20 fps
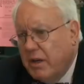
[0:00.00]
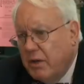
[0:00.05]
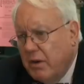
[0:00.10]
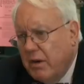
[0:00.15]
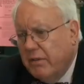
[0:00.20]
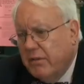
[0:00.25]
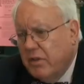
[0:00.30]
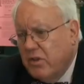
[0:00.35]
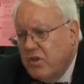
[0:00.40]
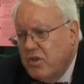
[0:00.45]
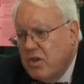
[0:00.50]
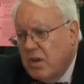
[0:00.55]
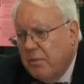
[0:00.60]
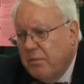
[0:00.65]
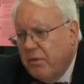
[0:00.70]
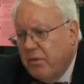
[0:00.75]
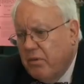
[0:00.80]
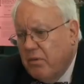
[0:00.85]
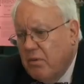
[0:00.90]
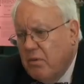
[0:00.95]
You have to
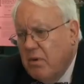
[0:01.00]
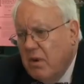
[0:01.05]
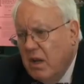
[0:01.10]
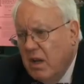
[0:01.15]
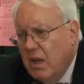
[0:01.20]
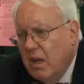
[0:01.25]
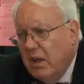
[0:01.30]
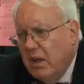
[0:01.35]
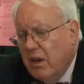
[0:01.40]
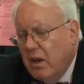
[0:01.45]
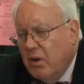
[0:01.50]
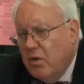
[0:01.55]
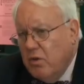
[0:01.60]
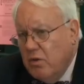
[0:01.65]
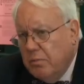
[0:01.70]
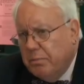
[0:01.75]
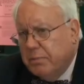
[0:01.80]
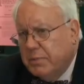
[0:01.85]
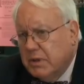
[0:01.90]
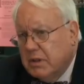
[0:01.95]
jump through
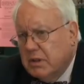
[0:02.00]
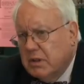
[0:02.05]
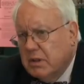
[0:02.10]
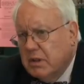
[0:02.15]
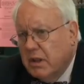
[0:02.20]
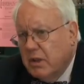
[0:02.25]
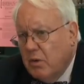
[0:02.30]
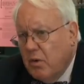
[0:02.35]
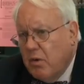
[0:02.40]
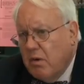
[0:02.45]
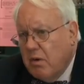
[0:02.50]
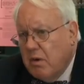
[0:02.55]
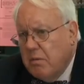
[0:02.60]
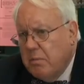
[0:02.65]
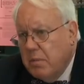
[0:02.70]
hoops in order to